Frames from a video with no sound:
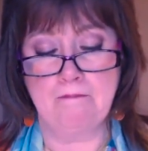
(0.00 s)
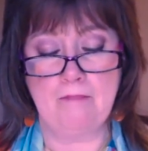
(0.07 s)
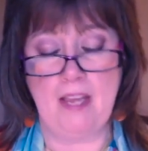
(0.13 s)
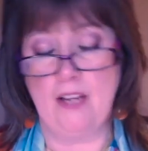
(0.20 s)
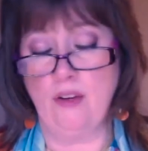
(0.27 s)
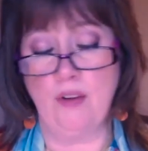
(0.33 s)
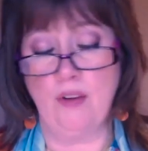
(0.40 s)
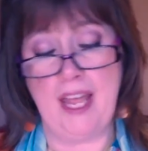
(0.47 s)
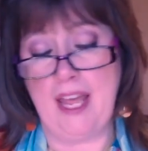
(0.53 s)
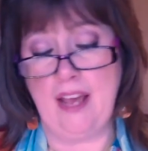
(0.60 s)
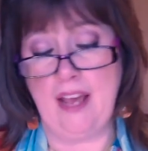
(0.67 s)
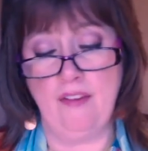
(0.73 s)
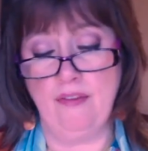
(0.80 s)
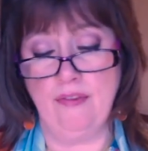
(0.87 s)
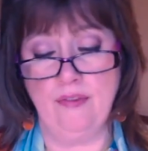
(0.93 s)
I don't
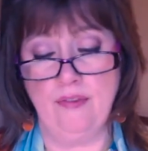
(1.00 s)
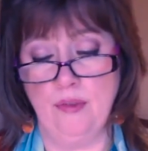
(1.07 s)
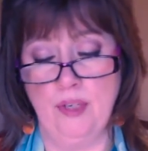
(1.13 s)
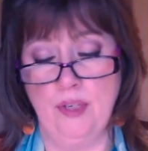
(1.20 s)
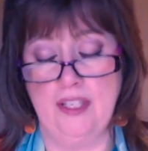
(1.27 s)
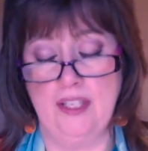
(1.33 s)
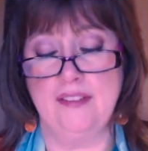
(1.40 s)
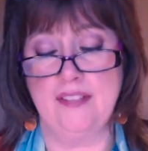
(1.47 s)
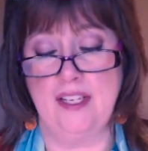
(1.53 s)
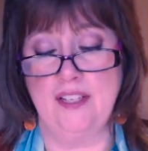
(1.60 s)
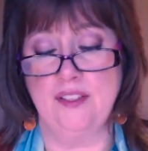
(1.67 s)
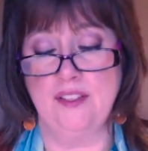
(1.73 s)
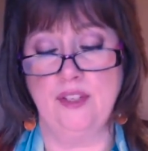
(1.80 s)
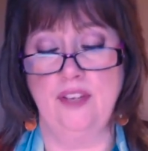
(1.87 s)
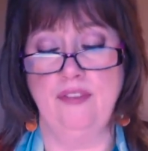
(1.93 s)
have what it
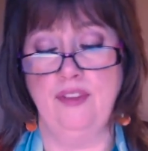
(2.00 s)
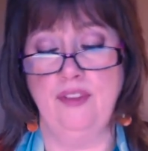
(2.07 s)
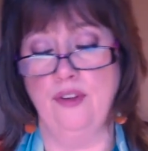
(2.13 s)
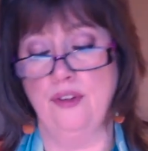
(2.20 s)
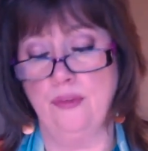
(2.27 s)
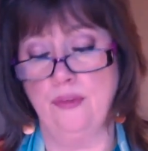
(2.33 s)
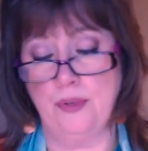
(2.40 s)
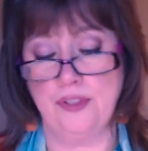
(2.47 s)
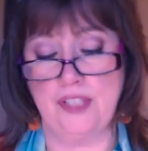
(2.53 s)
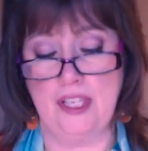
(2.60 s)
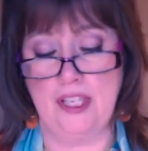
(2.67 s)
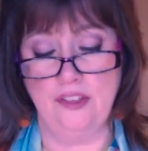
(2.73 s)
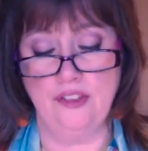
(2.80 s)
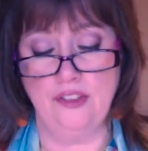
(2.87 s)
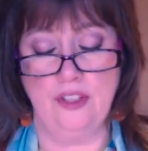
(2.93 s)
says if your
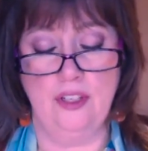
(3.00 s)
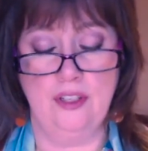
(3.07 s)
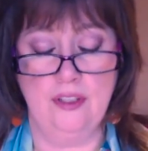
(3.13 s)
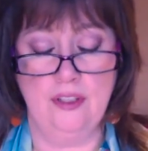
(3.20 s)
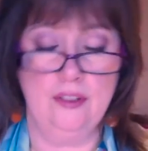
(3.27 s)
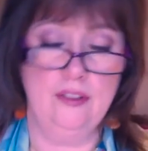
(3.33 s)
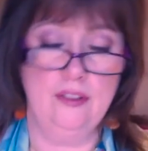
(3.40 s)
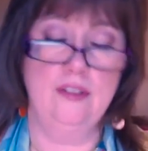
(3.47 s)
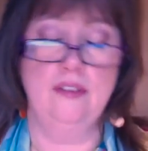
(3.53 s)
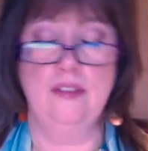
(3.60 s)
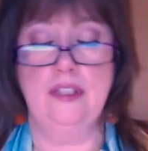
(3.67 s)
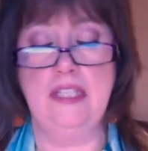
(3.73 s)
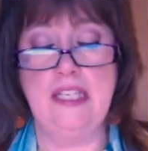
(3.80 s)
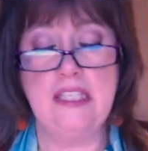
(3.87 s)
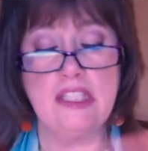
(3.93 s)
percentage
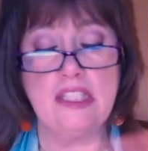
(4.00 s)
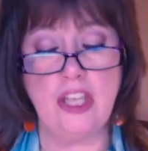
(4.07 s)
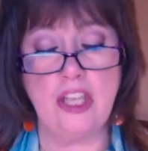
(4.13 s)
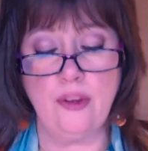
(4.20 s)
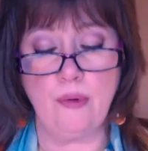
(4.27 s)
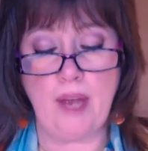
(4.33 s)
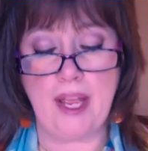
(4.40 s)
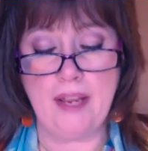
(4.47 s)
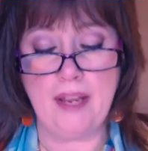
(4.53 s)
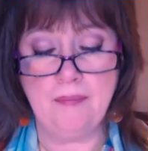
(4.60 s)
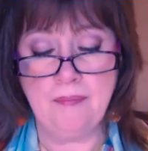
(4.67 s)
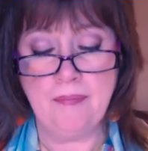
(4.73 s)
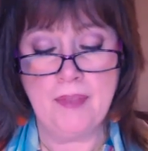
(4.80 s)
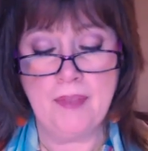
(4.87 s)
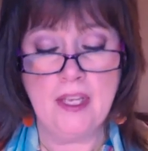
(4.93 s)
leans the other way.
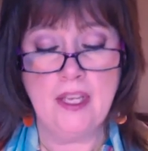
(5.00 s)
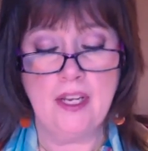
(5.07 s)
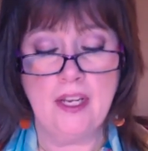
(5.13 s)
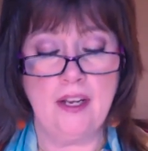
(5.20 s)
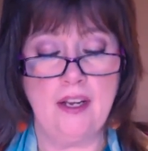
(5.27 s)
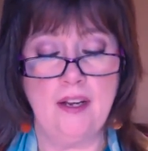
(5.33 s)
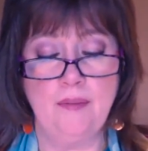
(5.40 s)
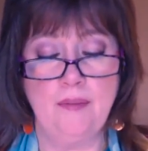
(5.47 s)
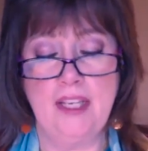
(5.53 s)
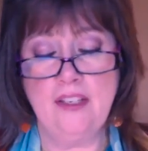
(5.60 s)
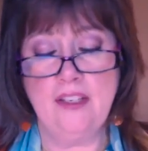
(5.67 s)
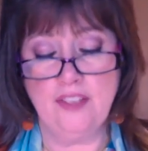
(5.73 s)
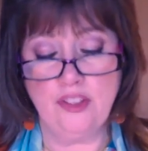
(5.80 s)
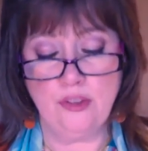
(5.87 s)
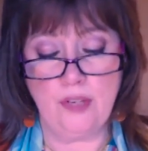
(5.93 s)

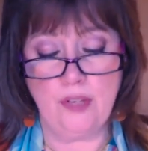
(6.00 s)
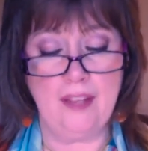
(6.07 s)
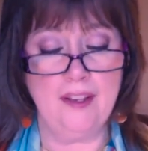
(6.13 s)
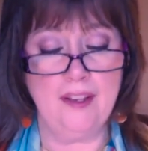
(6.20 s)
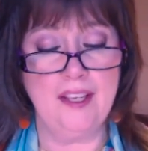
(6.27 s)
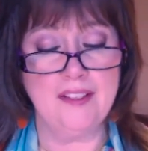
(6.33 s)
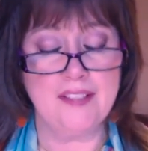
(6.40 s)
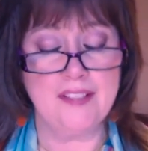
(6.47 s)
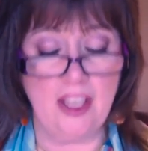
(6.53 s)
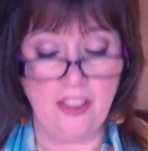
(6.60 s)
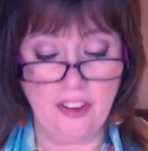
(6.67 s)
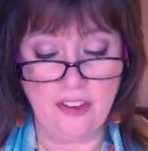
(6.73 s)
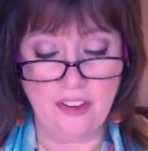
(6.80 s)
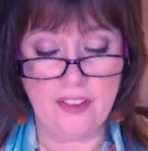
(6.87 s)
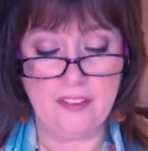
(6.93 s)
Individuality is the
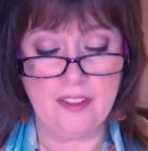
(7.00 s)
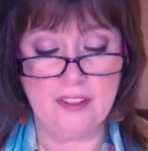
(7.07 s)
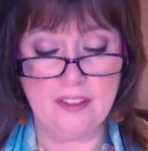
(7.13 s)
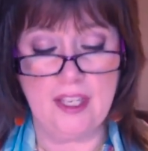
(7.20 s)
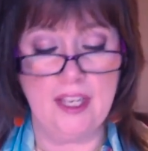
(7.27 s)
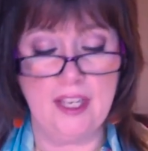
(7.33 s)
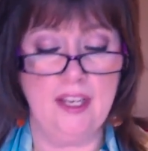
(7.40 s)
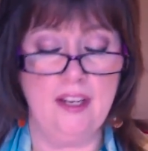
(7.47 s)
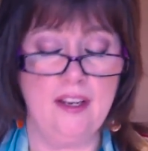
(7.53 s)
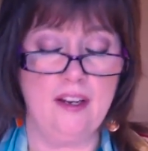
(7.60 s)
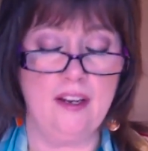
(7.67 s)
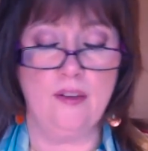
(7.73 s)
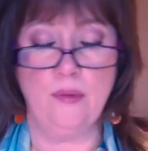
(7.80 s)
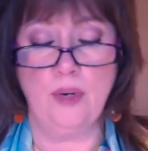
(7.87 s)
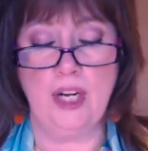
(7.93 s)
other thing that they
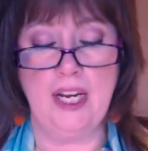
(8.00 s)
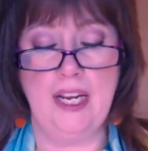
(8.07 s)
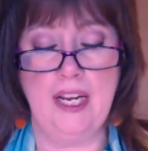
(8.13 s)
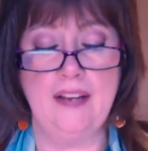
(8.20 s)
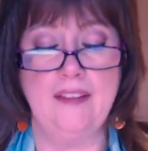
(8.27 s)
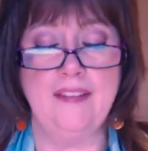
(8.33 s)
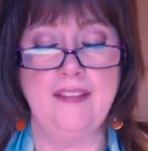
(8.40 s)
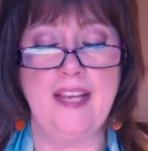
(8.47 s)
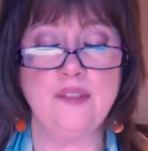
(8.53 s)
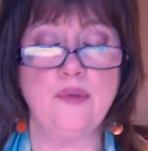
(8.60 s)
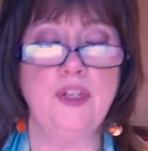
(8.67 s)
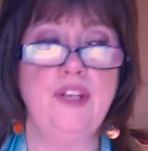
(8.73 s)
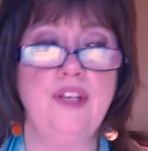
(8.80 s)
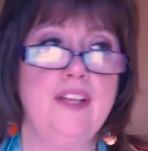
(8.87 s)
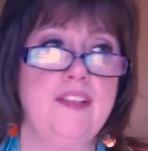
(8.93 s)
are working on, and that's
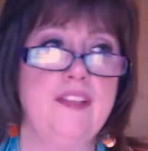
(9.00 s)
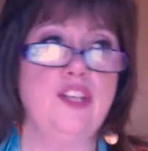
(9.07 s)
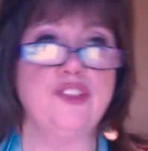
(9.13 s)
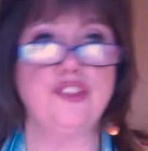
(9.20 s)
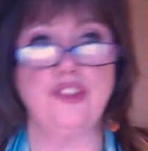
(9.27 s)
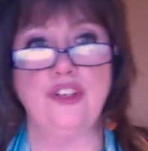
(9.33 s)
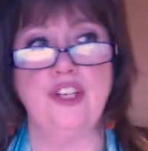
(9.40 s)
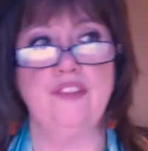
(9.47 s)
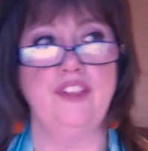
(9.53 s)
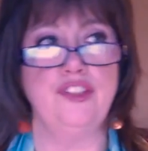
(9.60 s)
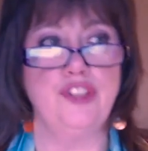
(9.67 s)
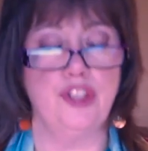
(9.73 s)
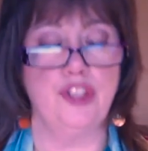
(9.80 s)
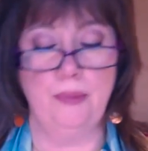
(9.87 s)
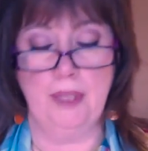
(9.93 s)
where you get the assertive and
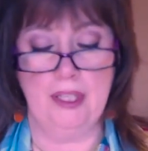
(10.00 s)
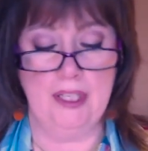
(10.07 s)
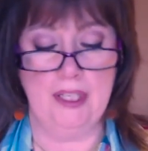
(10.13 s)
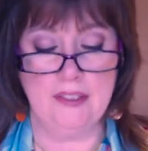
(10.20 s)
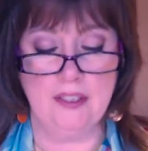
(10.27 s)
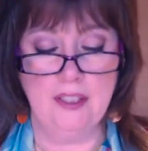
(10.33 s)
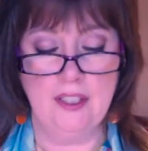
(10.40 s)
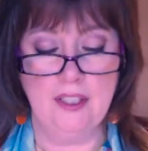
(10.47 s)
turbulent.